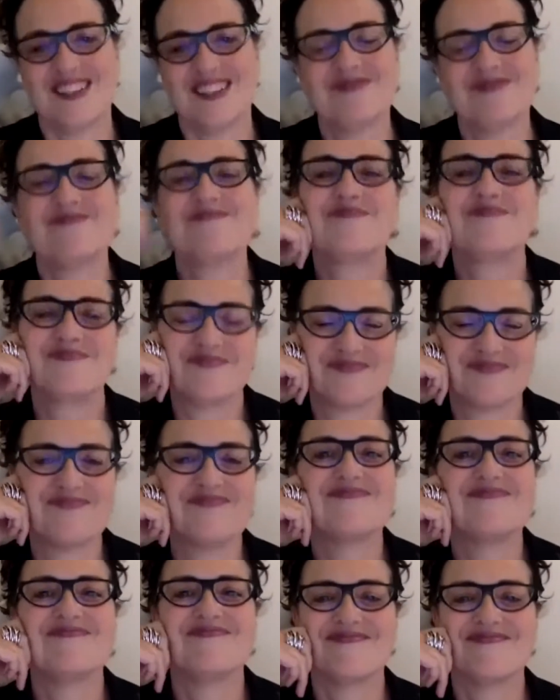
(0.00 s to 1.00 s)
and
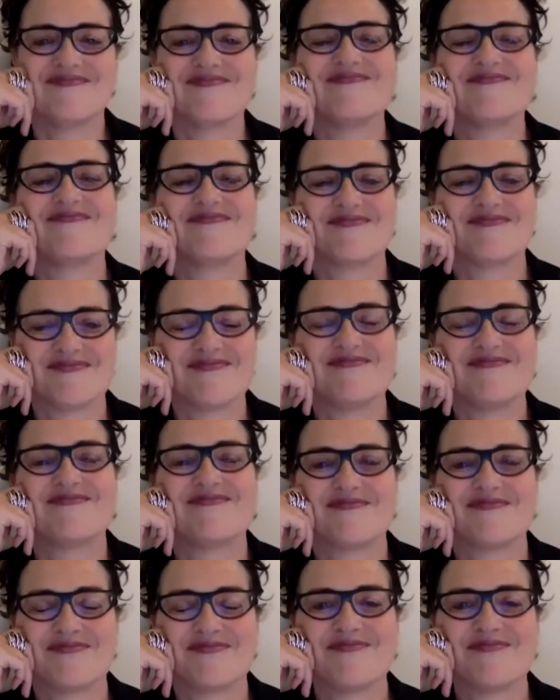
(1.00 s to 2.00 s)
that got canceled
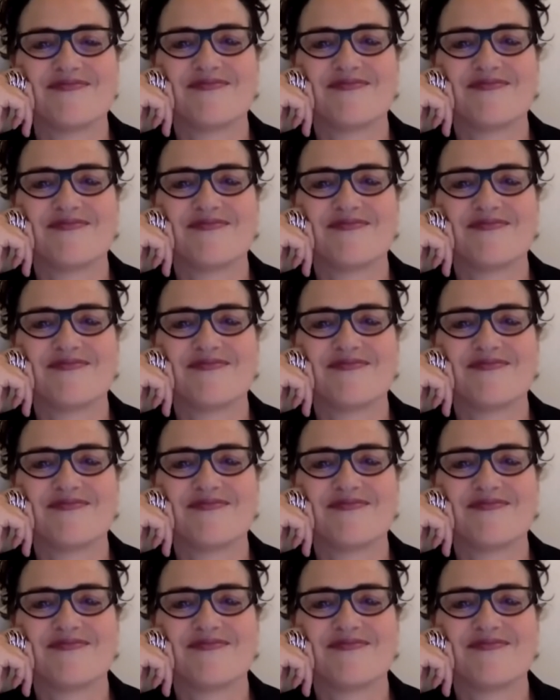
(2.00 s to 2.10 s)
because of